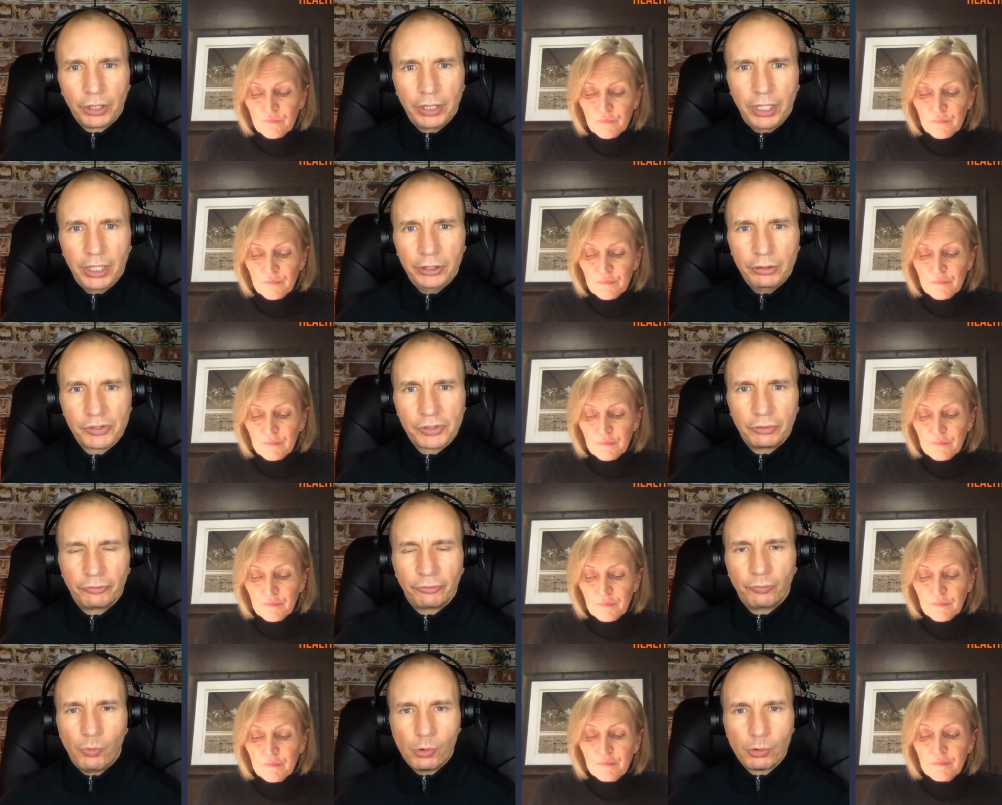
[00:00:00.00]
Speaker 1: and their use
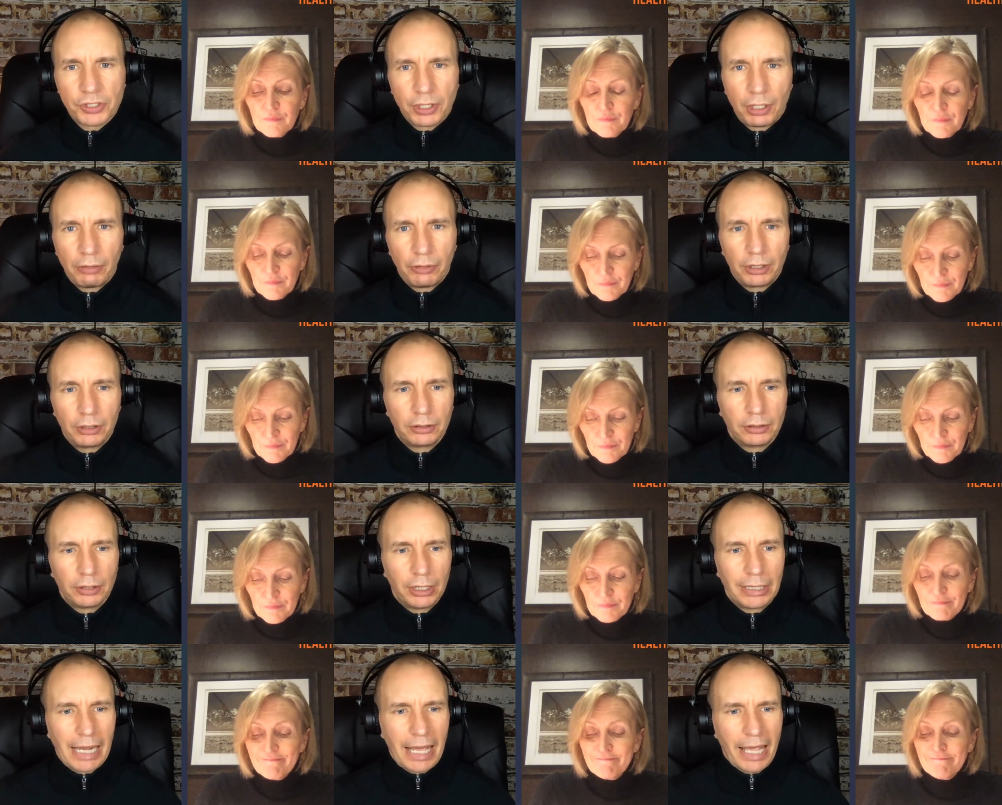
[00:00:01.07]
of water and,
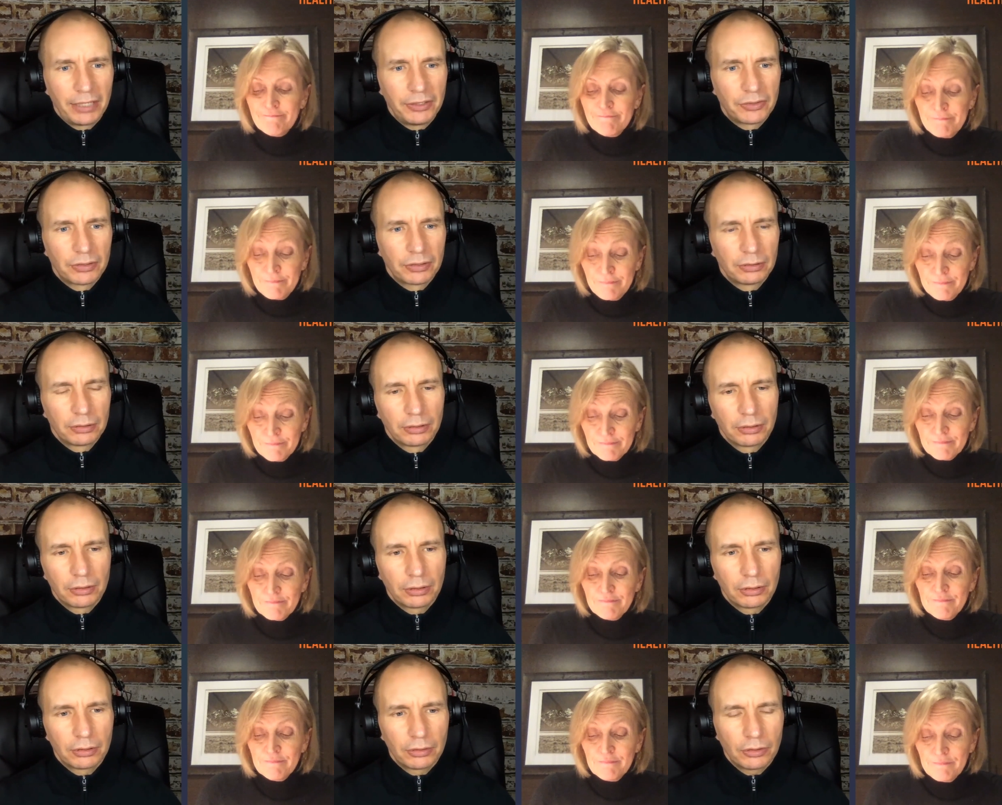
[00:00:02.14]
and land.
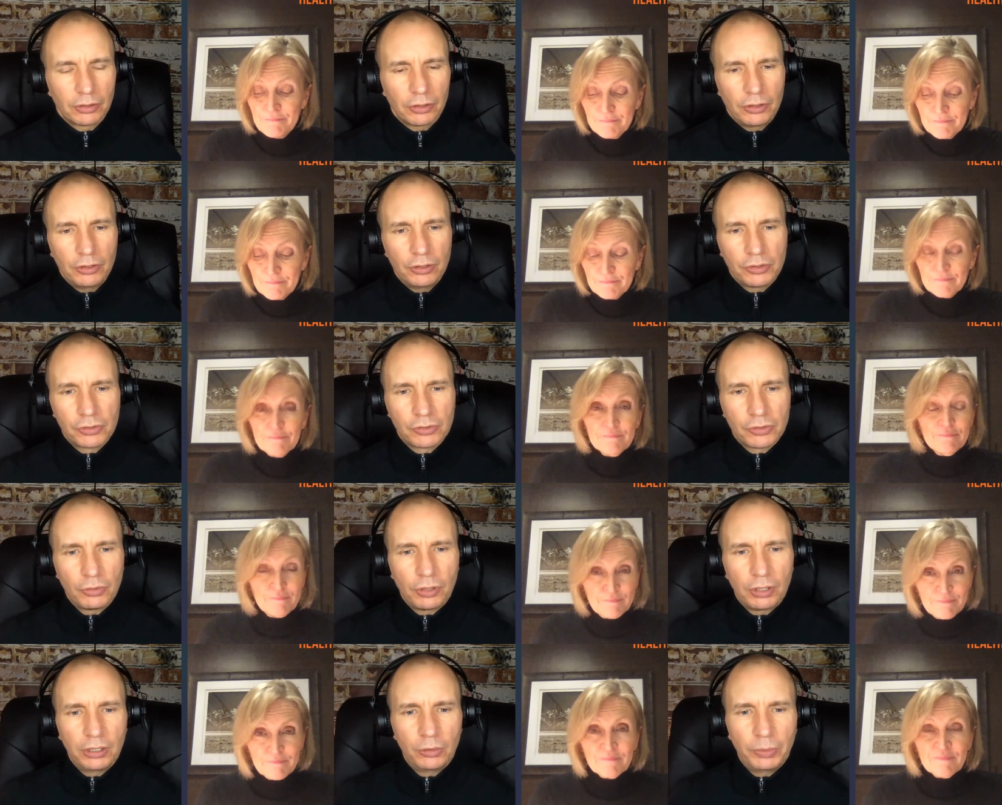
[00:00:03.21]
Mm-hmm. Can you
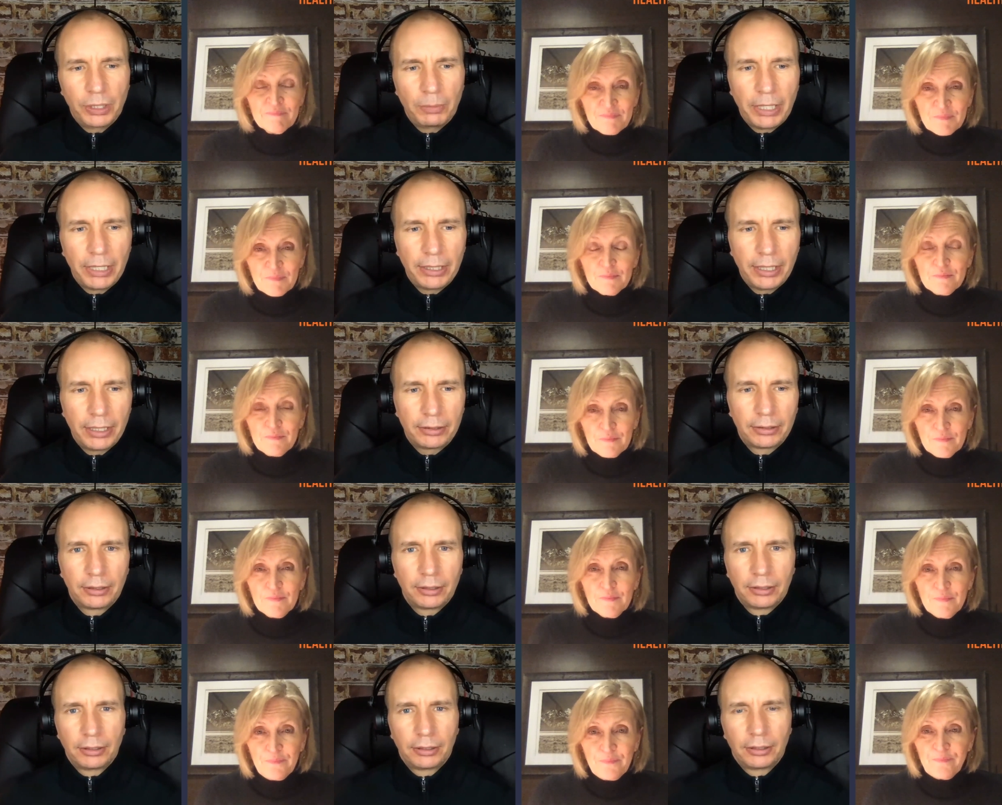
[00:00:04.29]
talk a little bit about that?
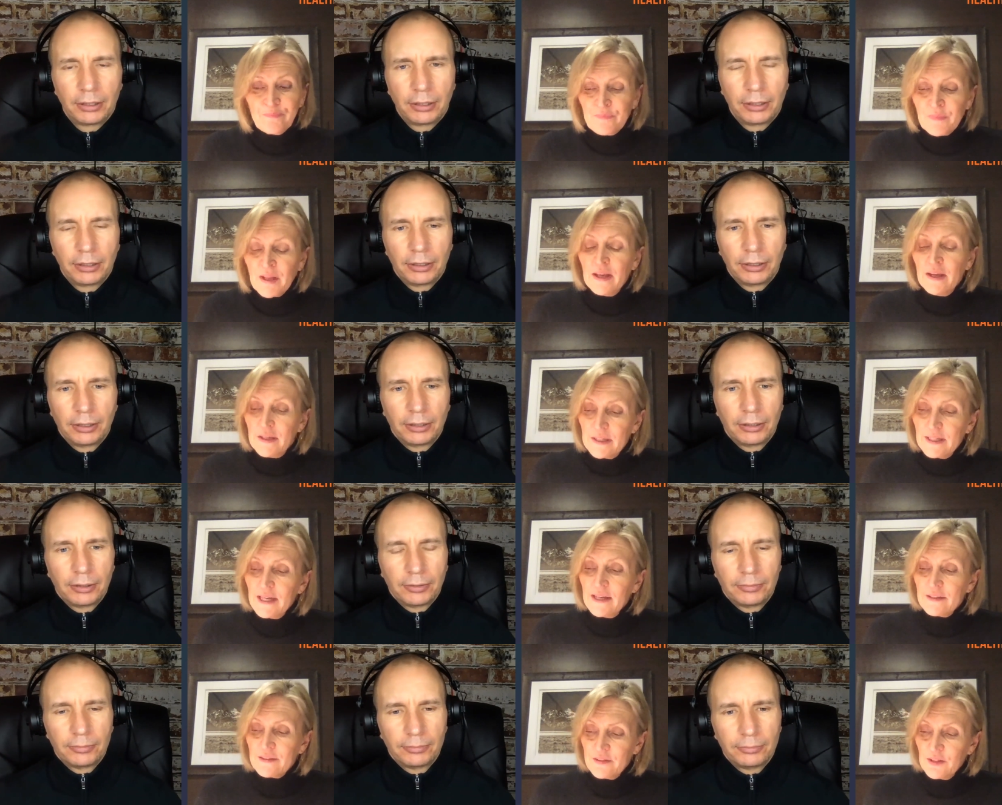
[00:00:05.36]

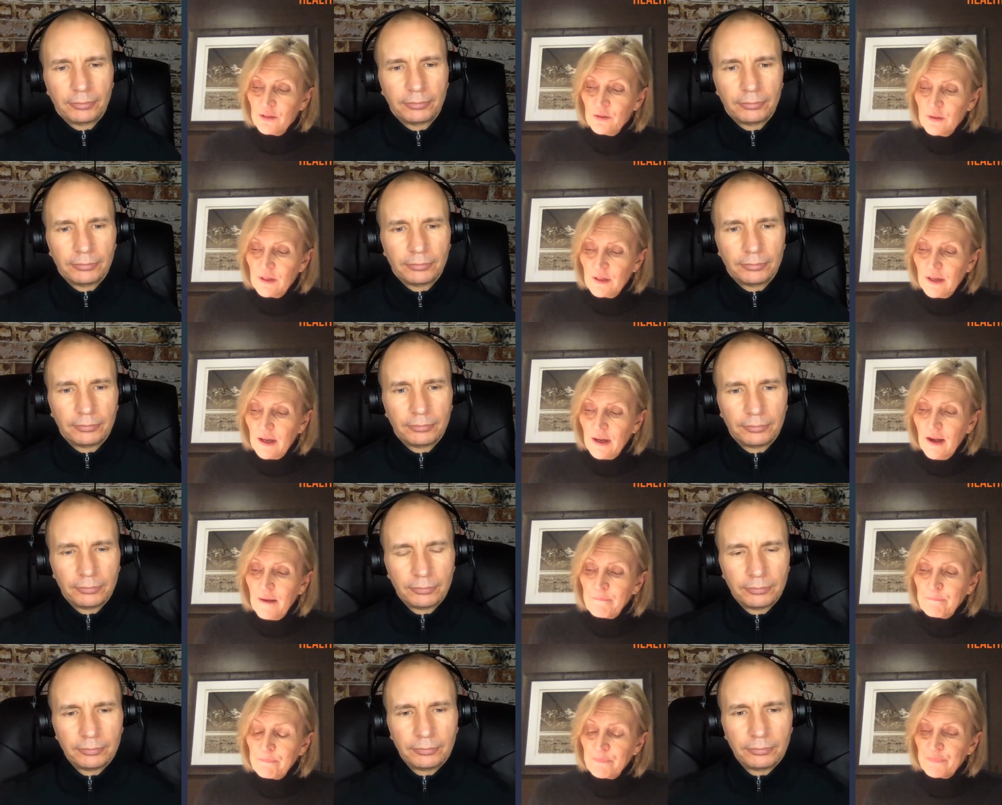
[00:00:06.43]
Speaker 2: Yeah. So,
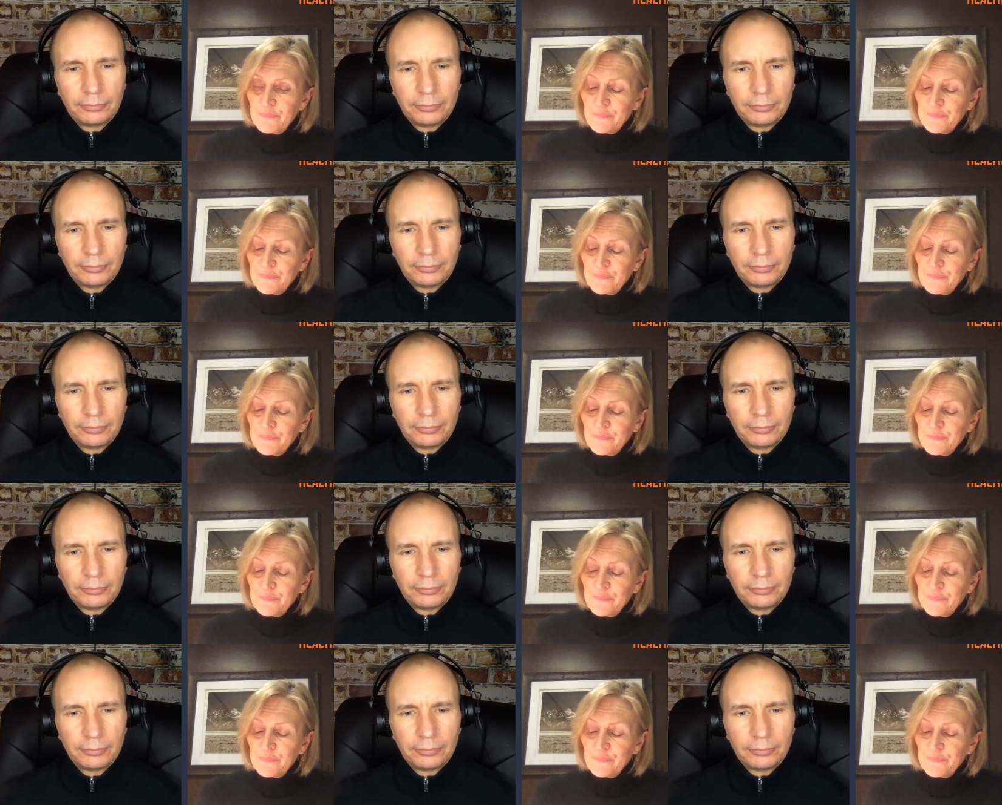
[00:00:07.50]
um,